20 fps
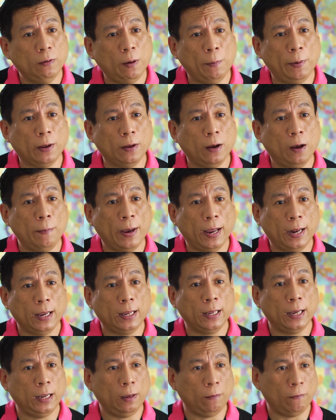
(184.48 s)
what we call
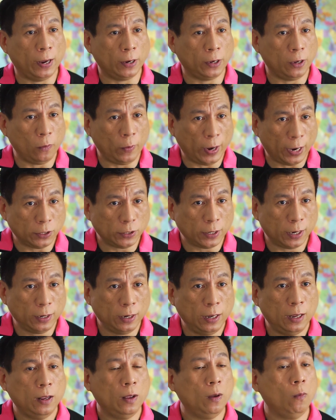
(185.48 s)
medical evacuation,
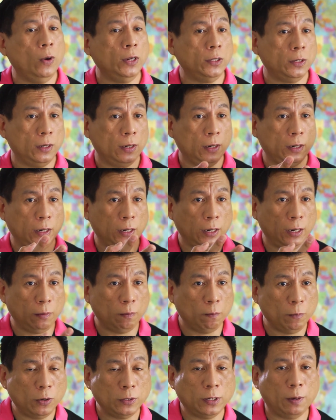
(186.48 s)
which
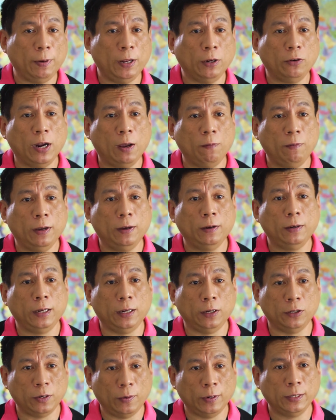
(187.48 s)
most of the travel
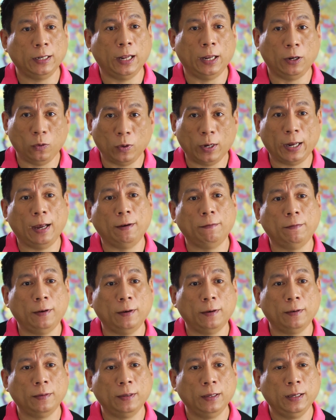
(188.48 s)
insurance they do
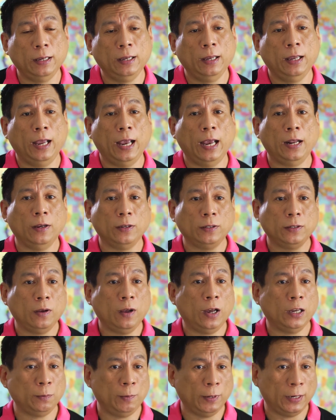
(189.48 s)
cover. And also
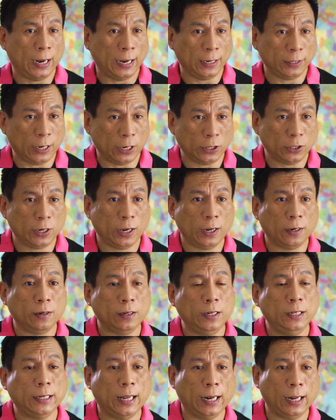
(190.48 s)

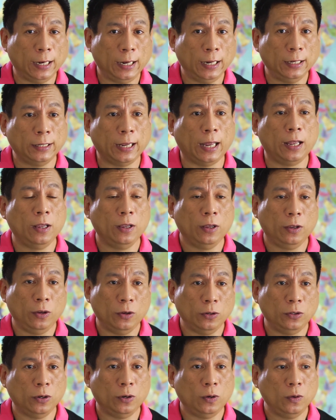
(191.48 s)
hospitalization. These are the things that
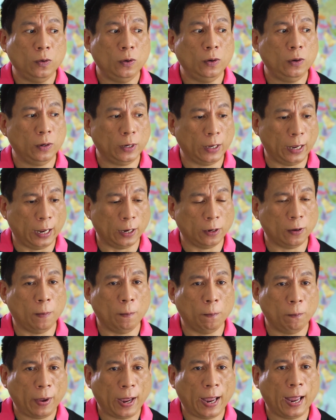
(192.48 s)
you should do and
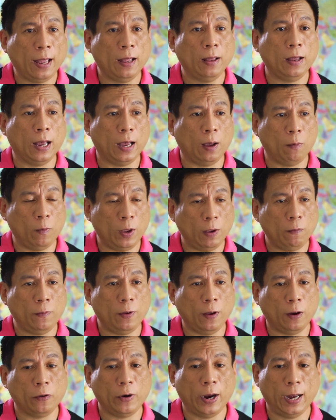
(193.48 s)
compare with
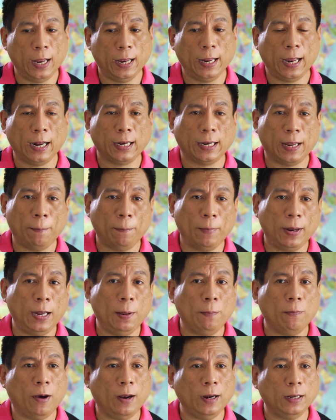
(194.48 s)
your credit card
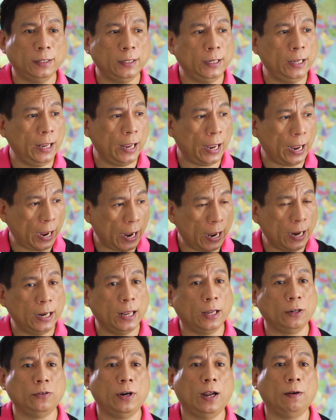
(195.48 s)
company policy and
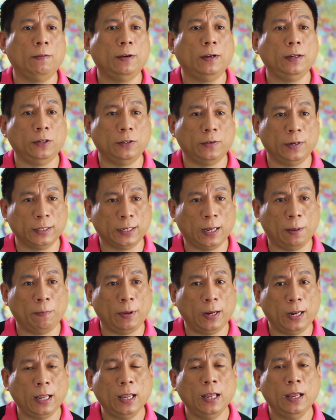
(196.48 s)
a travel insurance
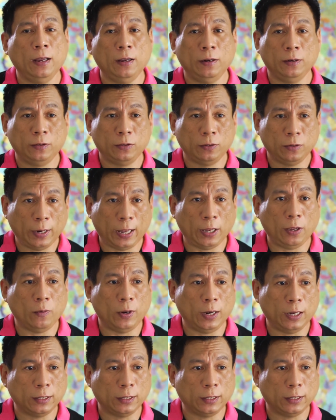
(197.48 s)
company, so that you